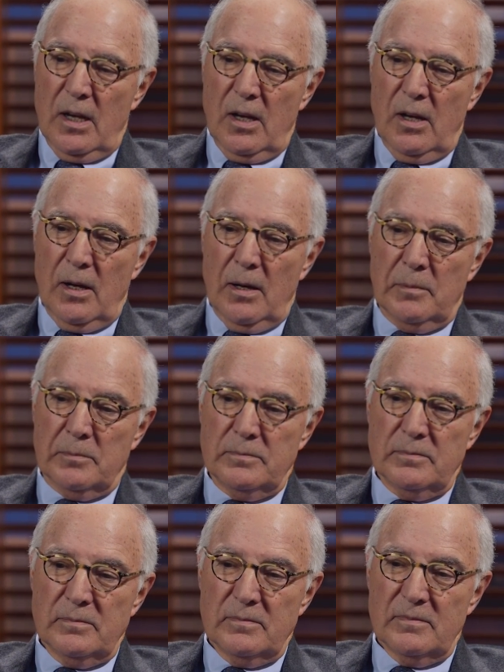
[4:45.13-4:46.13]

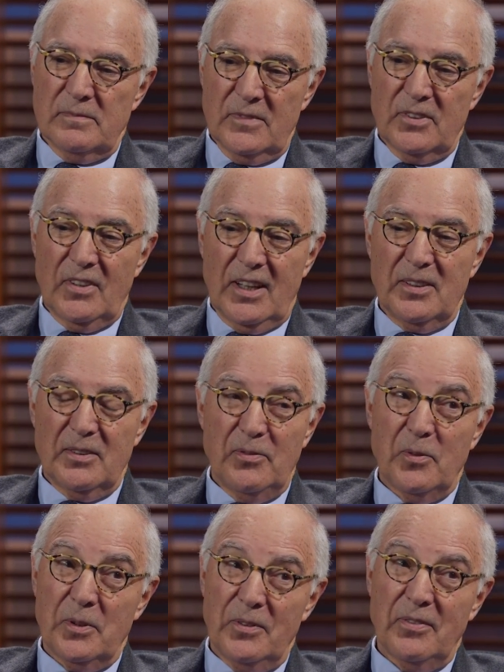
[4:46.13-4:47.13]
um, exactly
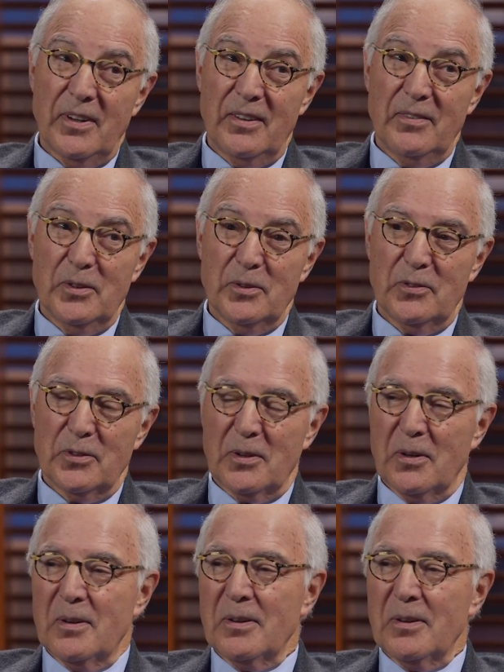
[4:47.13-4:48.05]
45 years ago.